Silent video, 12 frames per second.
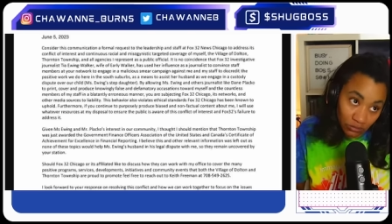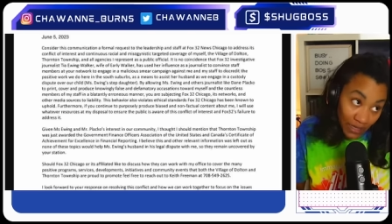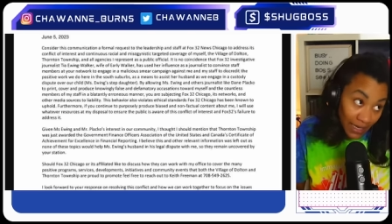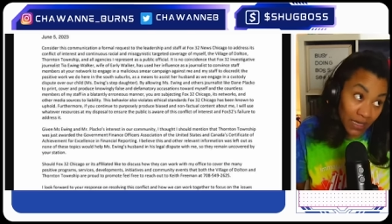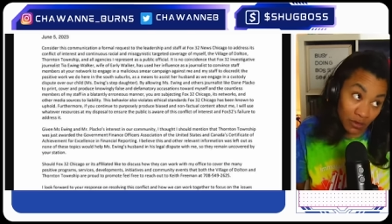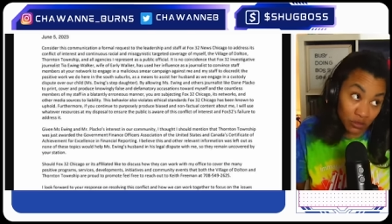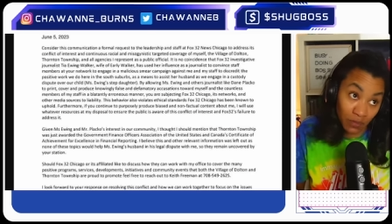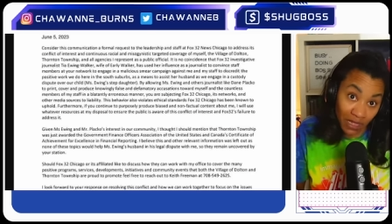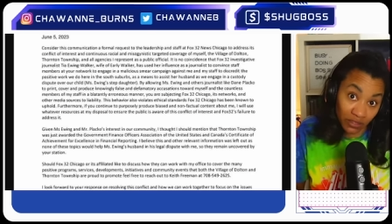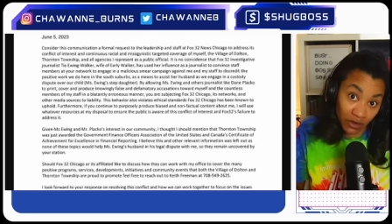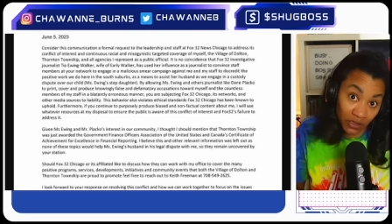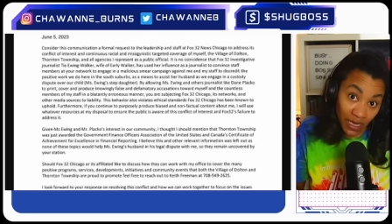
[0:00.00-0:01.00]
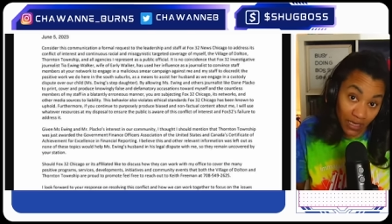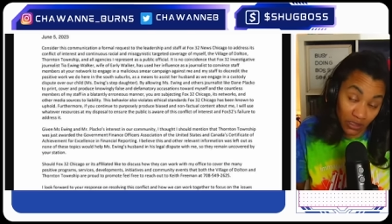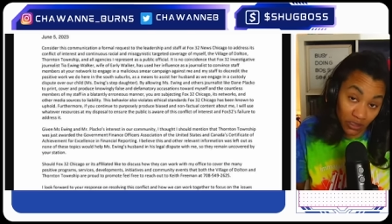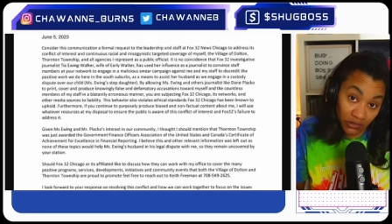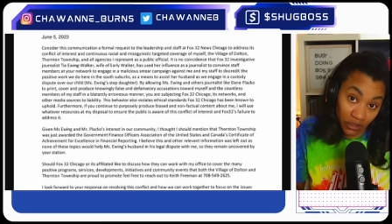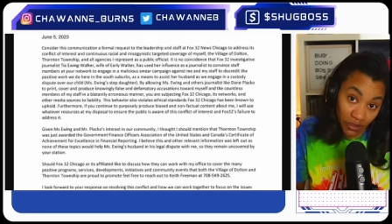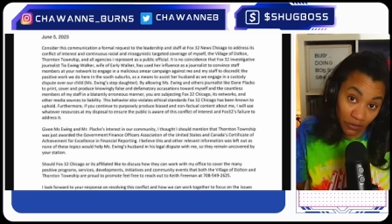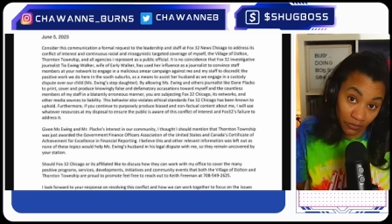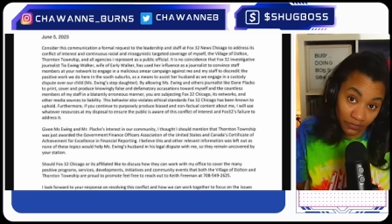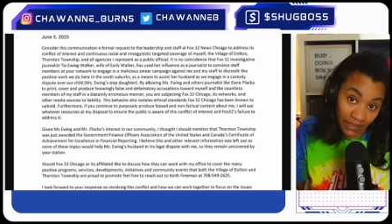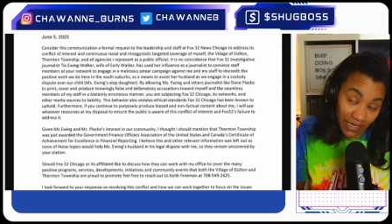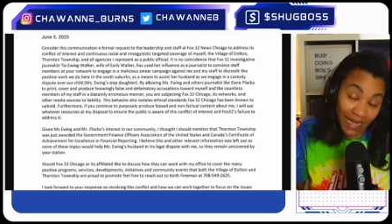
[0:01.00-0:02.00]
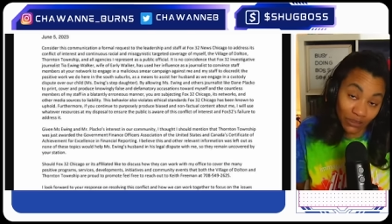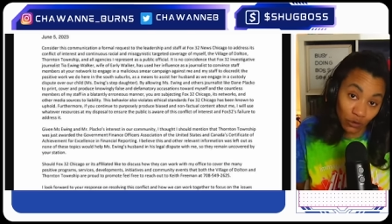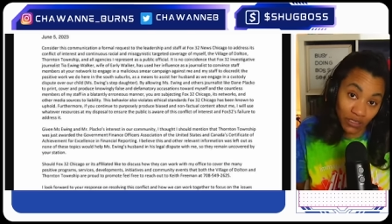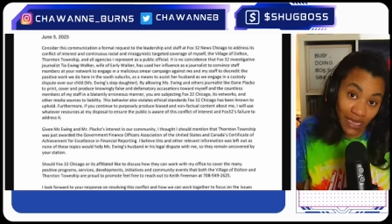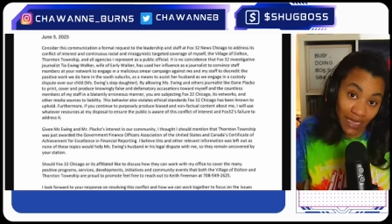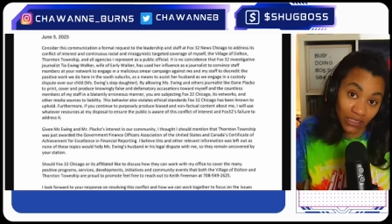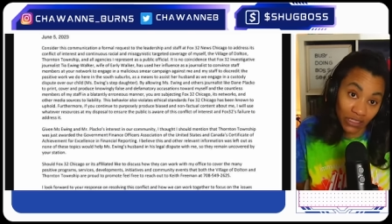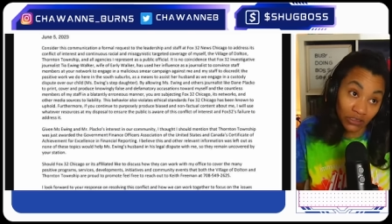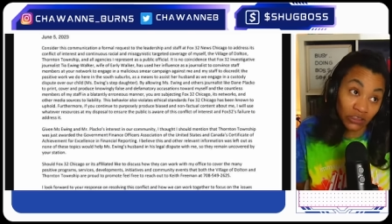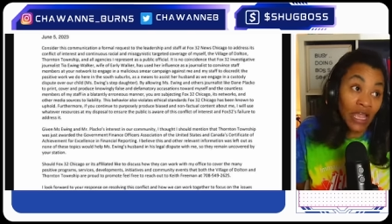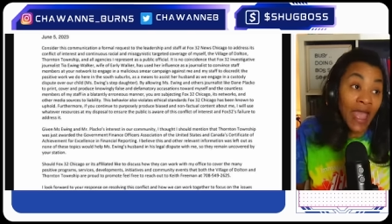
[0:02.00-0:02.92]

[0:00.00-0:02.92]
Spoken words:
and he was about 38 years old. He got 28 years.